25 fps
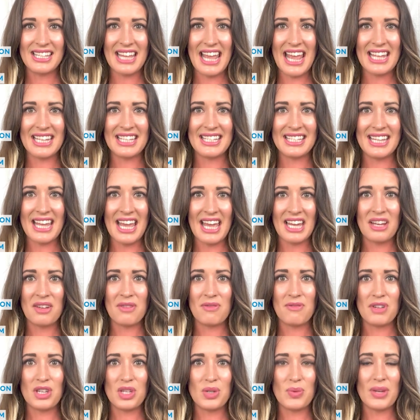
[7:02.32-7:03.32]
and data
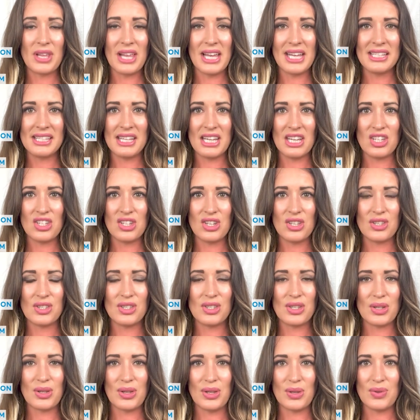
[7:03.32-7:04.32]
visualization
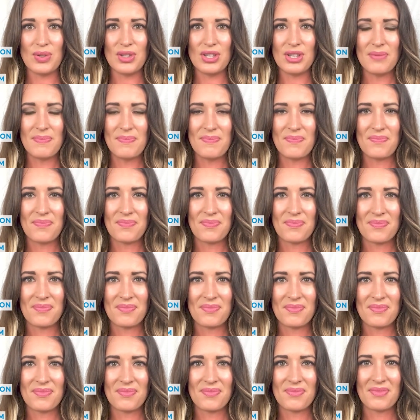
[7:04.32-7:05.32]
solution,
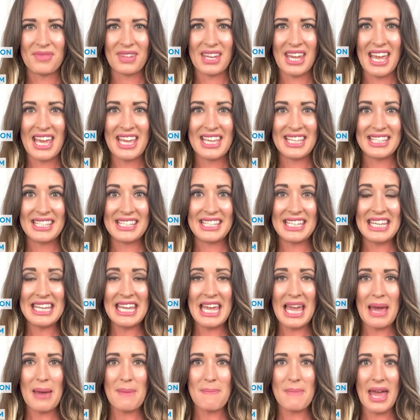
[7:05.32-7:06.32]

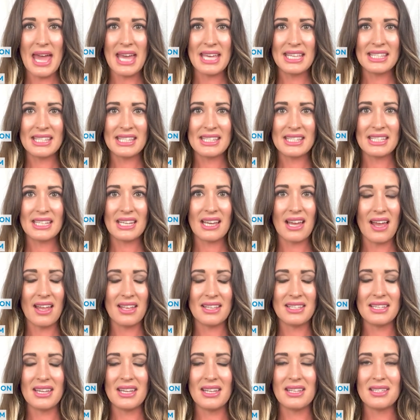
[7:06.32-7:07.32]
CMS,
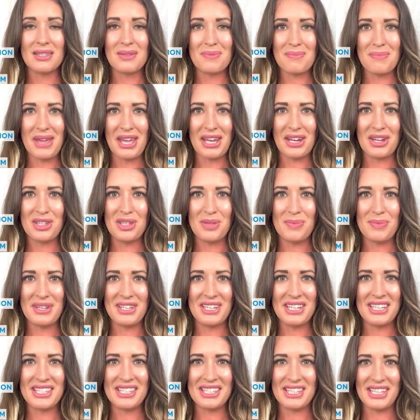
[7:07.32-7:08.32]
content
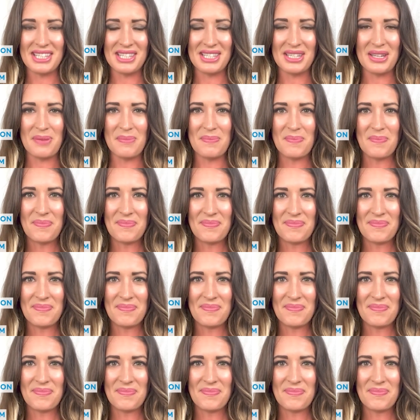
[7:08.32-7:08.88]
management system.